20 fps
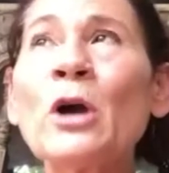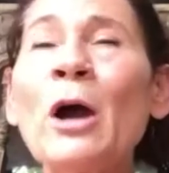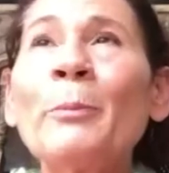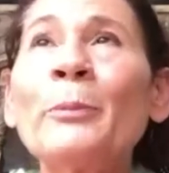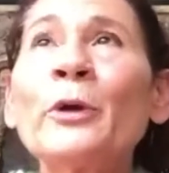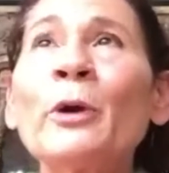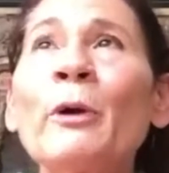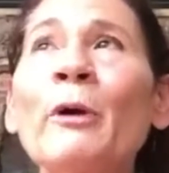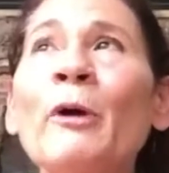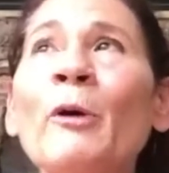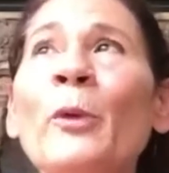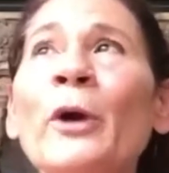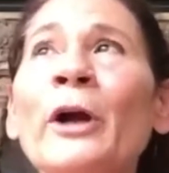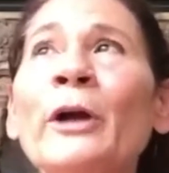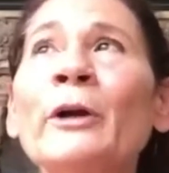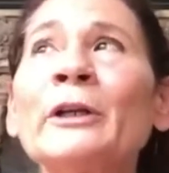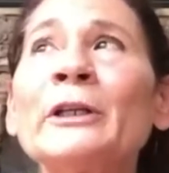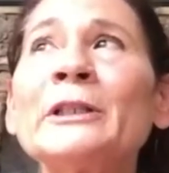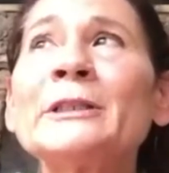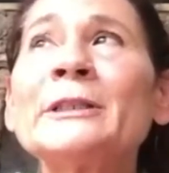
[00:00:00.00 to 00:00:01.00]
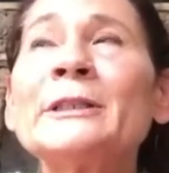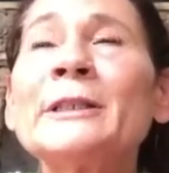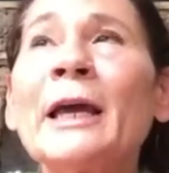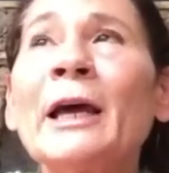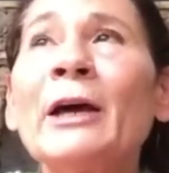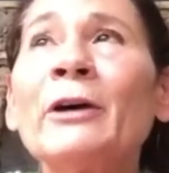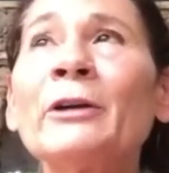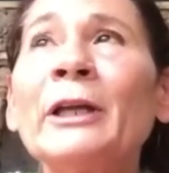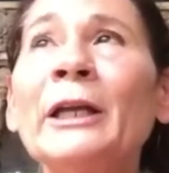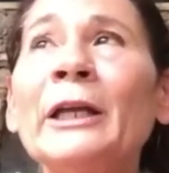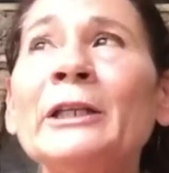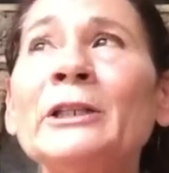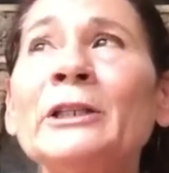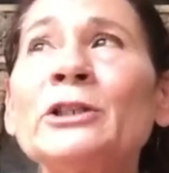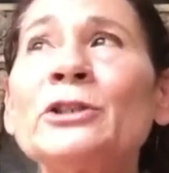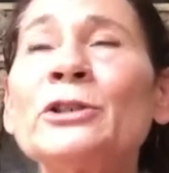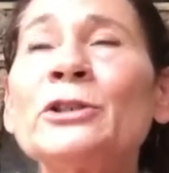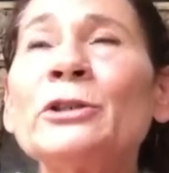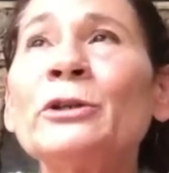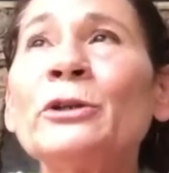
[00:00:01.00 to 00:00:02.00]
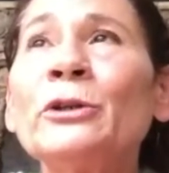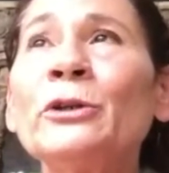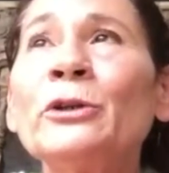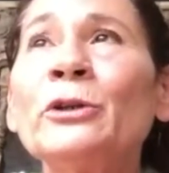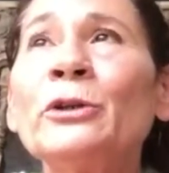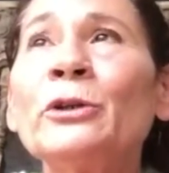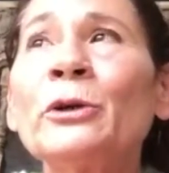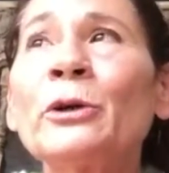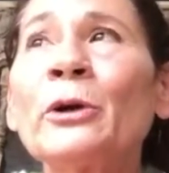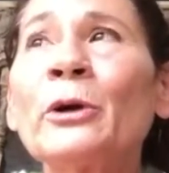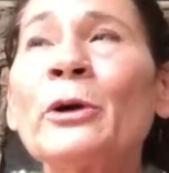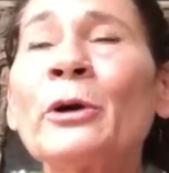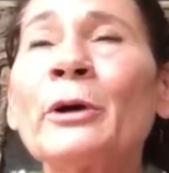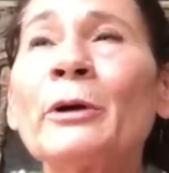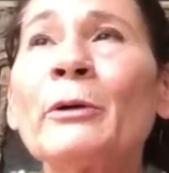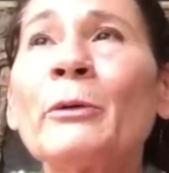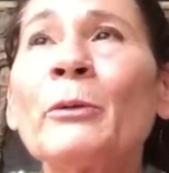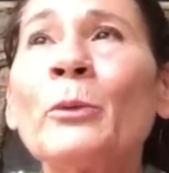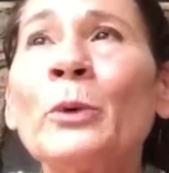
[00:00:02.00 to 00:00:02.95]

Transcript: Drop your awareness down into your